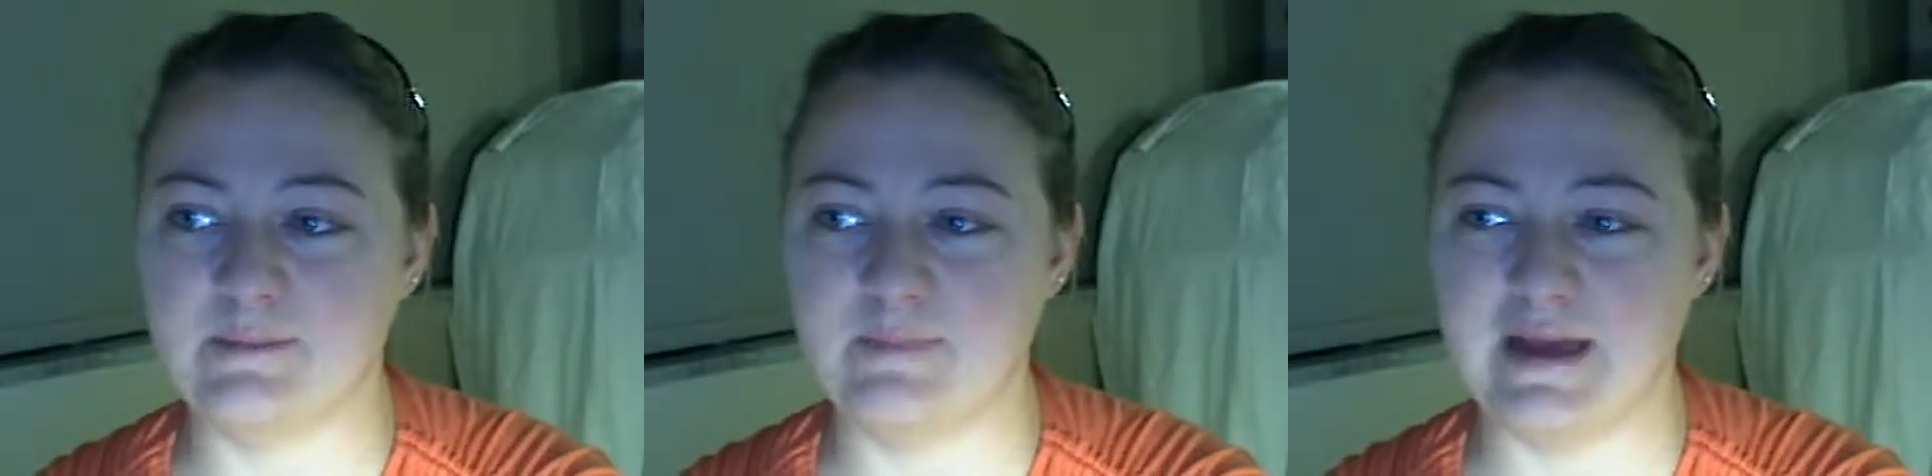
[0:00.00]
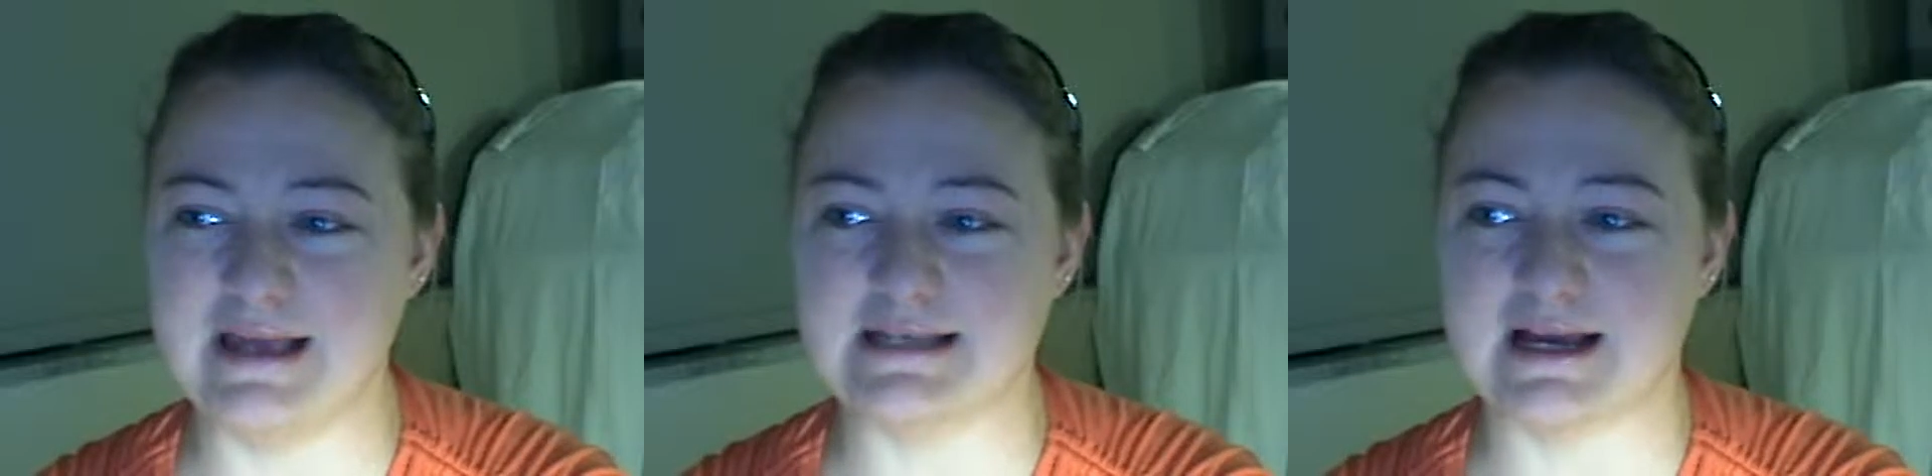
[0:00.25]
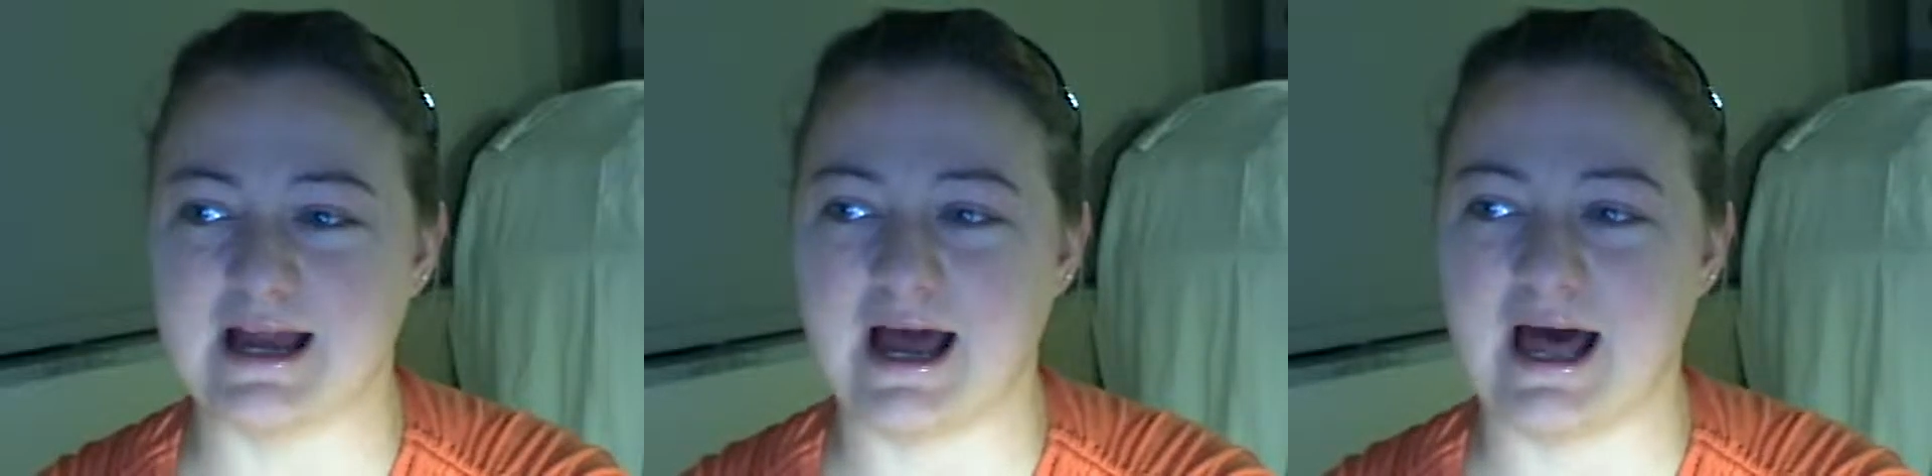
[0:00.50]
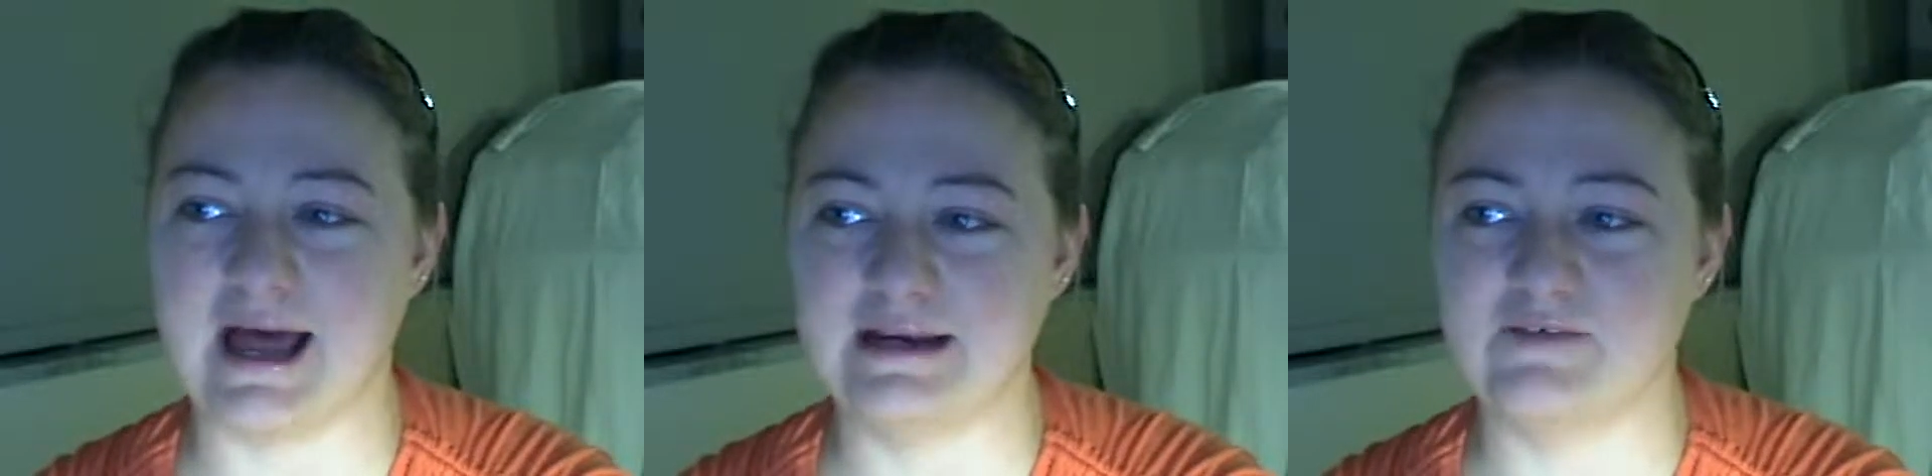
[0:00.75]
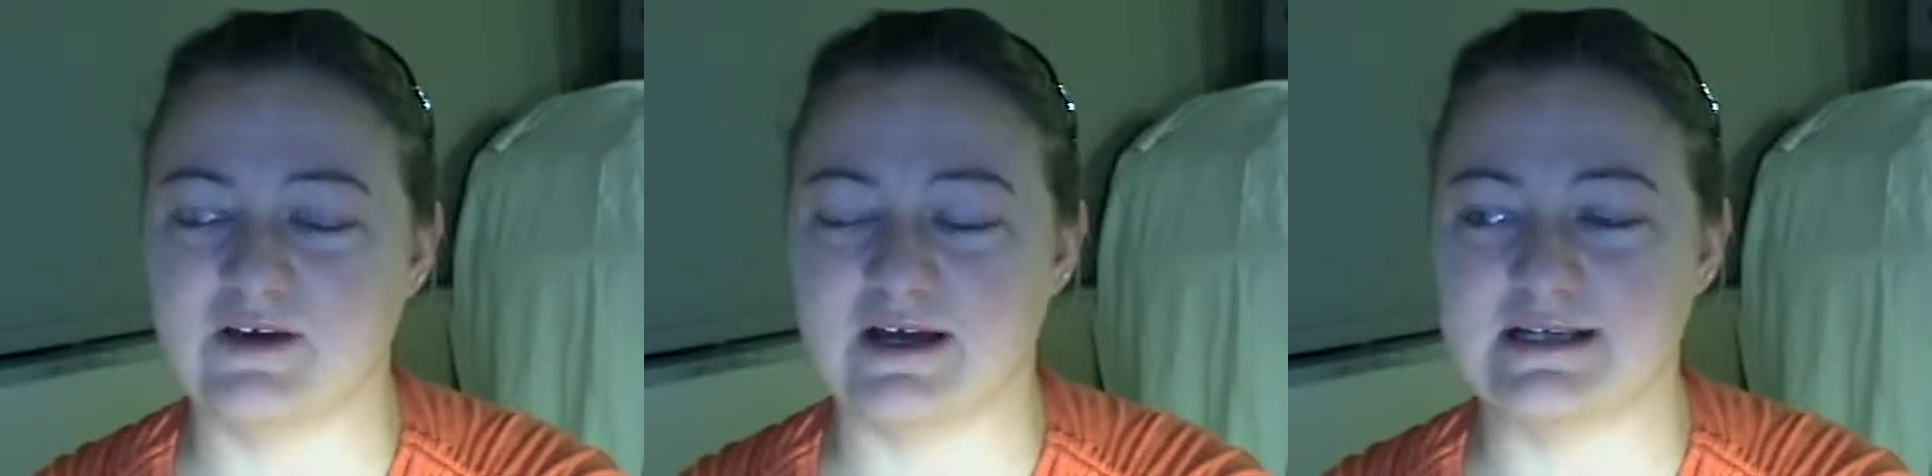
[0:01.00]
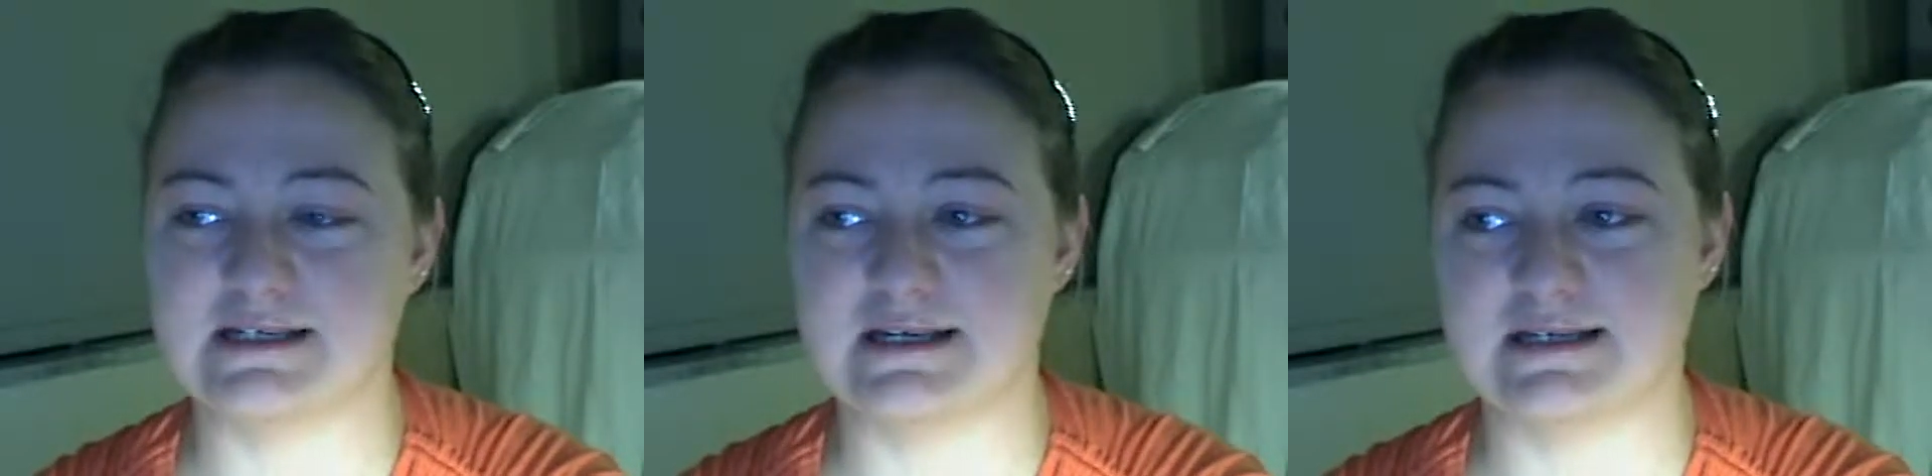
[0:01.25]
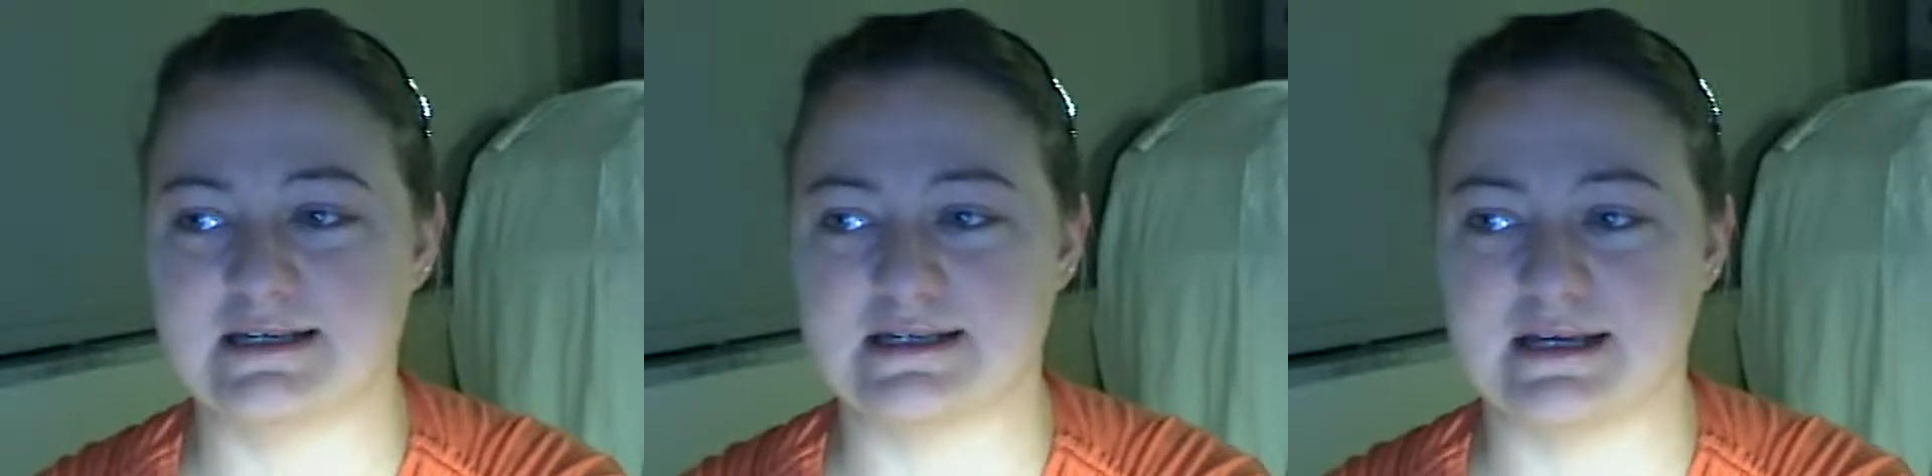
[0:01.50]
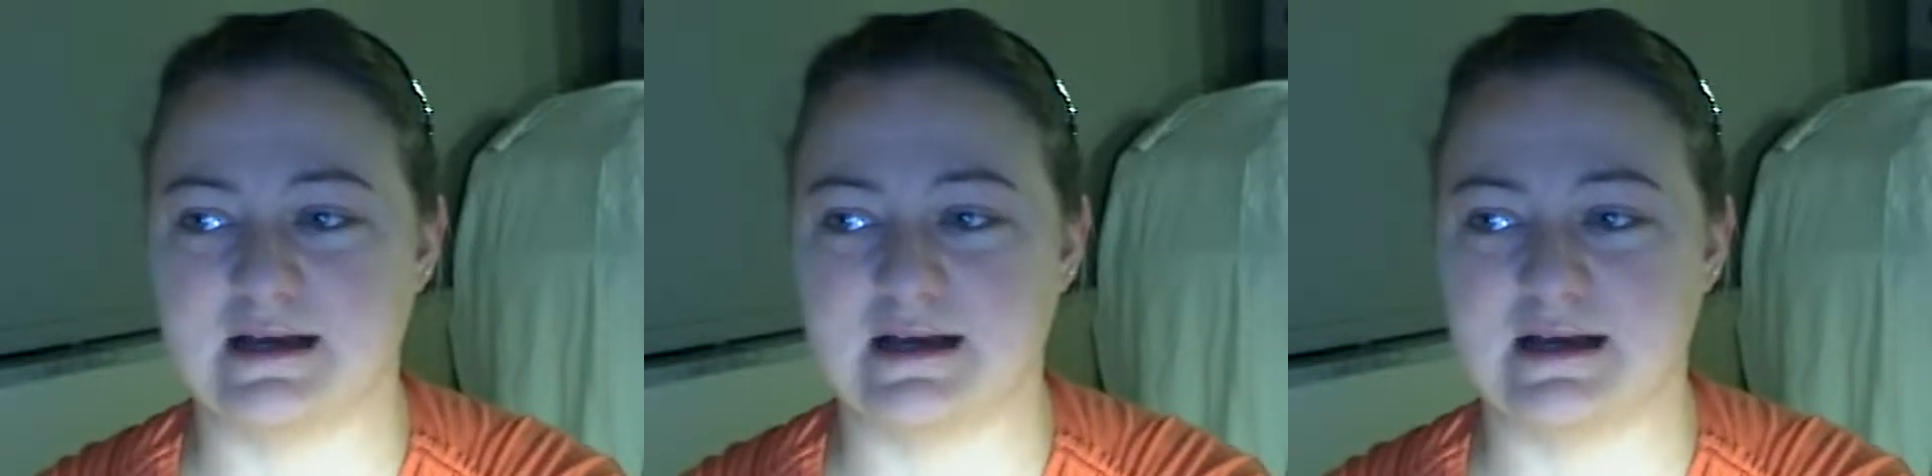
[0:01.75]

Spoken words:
makes a kind of a consistency,